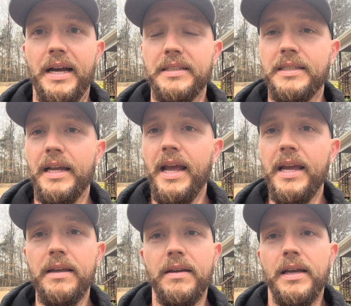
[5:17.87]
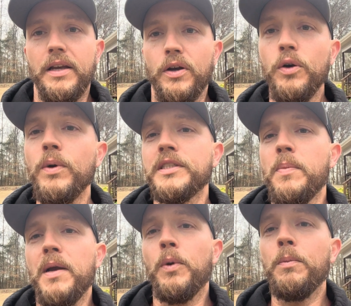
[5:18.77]
said, hey, who wants to
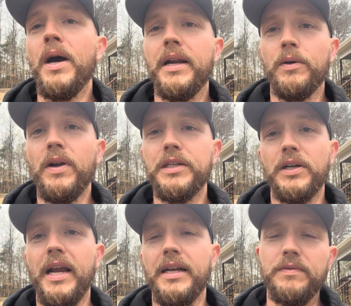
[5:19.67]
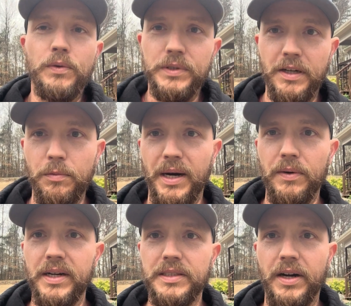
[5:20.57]
make more money? Raise your hand. Of course, everybody
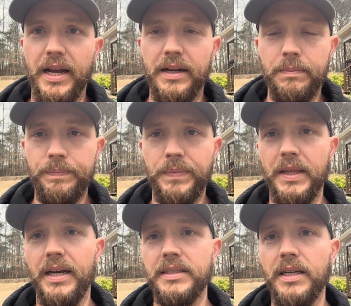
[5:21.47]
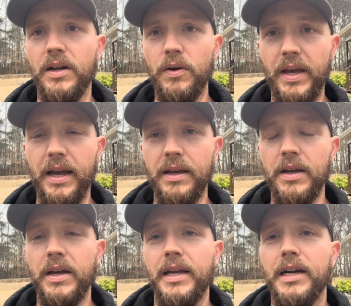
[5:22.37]
raised their hand. I said, okay,
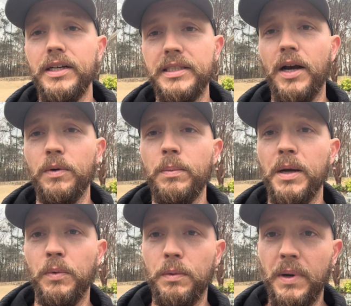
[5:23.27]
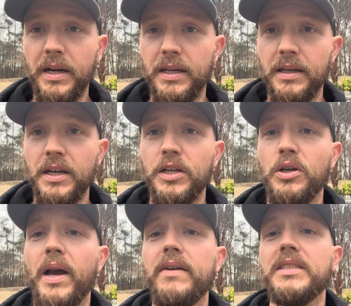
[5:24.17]
here's how we make more money.
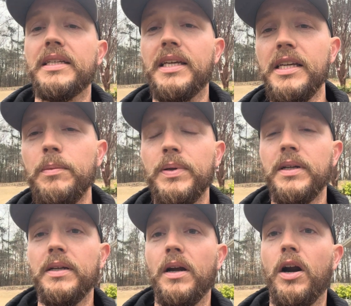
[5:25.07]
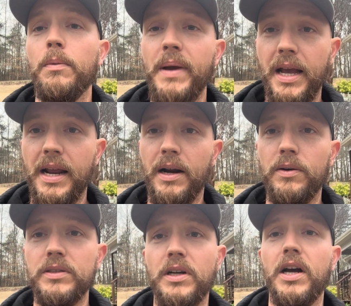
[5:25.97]
You have to keep our man
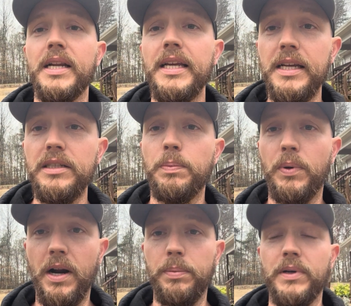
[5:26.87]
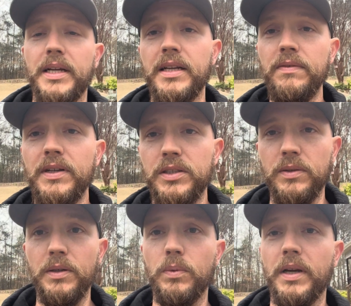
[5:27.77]
hours on each property
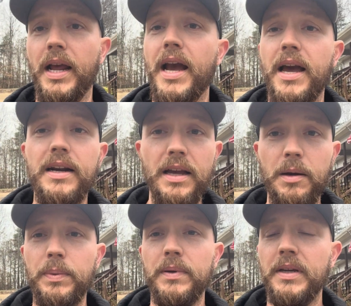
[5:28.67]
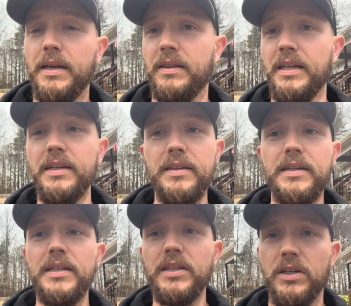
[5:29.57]
individually. We're going to add it up at the end of the
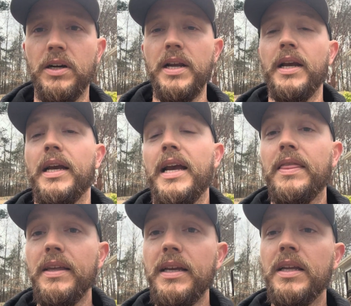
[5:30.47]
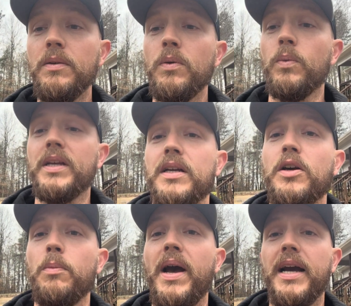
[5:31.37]
year, and then we can
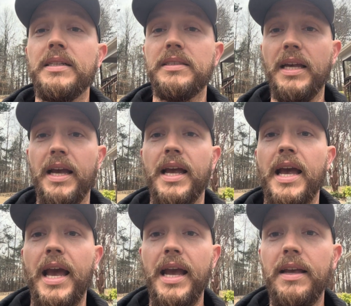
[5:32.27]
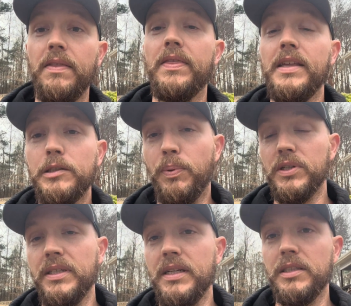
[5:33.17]
go back and say, hey, this
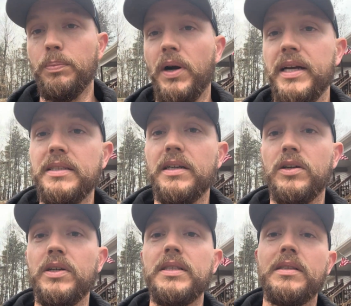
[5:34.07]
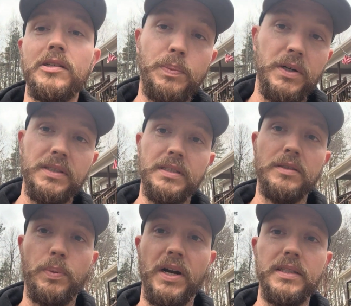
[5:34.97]
person needs a price increase, this person
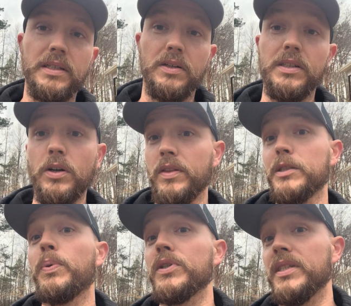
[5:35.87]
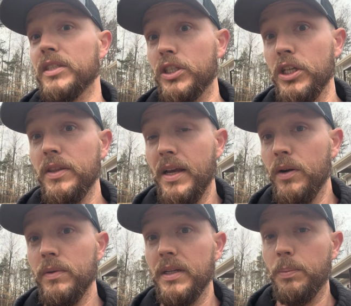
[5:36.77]
needs a price increase, or this person is good, they
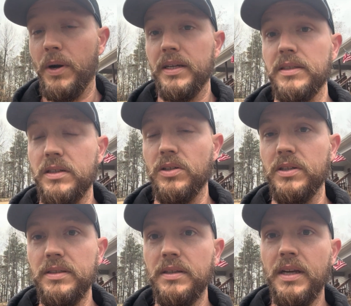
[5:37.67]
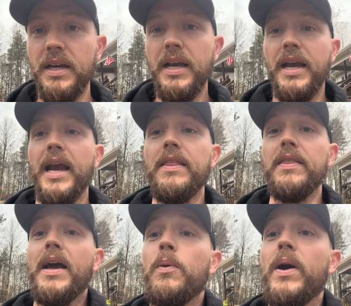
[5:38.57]
don't need a price increase. And
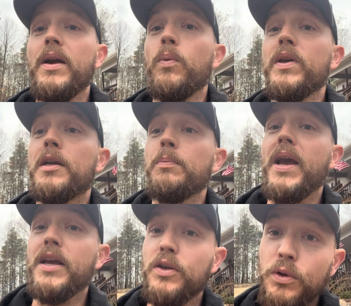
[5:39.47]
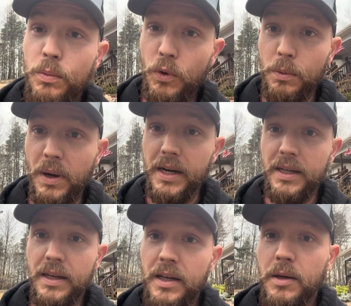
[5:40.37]
then that way we can pay you more
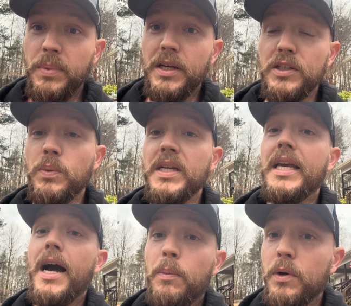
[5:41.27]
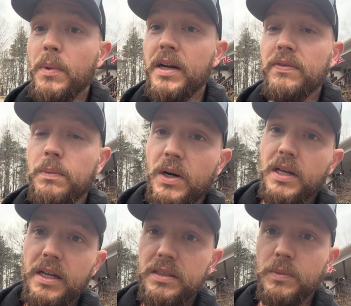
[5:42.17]
money because we got more money from our
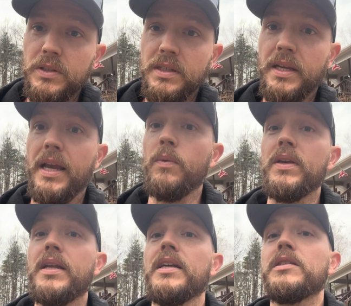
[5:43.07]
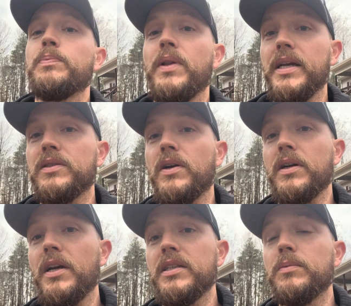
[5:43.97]
customers, and we can explain to our
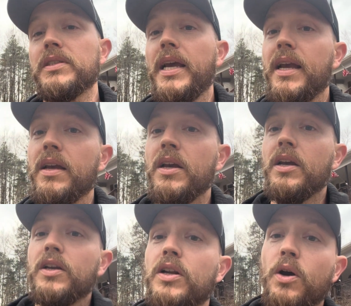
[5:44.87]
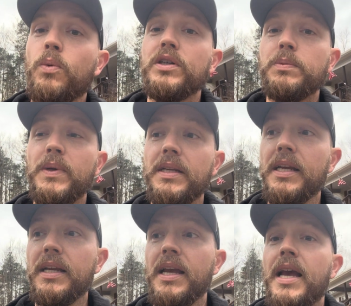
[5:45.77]
customers, hey, we're
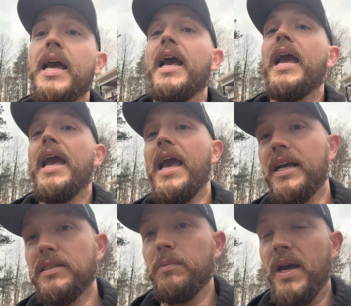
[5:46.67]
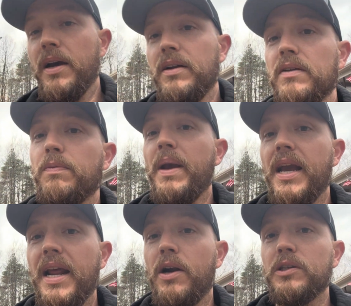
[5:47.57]
spending X amount of
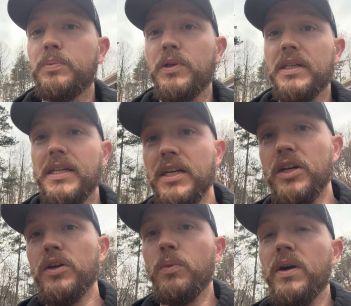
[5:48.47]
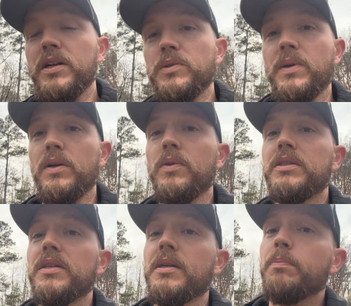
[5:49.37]
man hours per year, whereas we
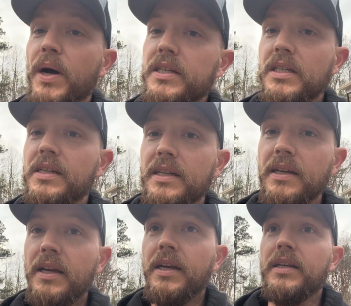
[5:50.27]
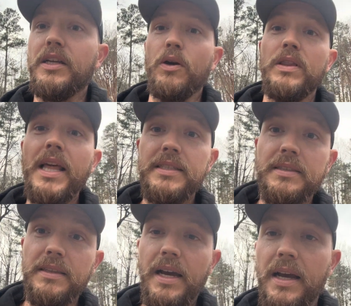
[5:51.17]
originally budgeted, less
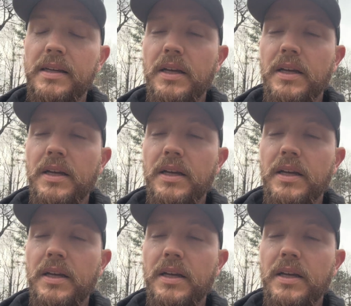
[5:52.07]
than that.